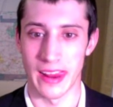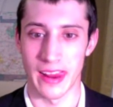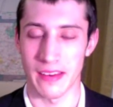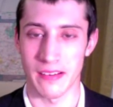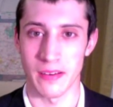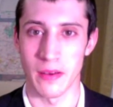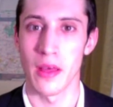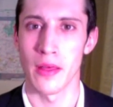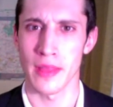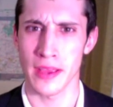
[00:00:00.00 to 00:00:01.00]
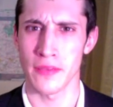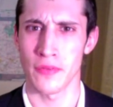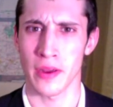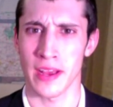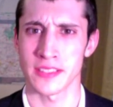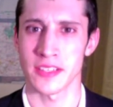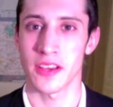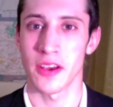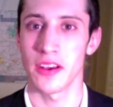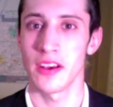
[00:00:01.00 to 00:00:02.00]
I don't know. Thank you, Forecast of
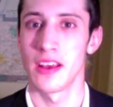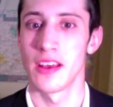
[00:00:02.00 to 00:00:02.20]
Dakota.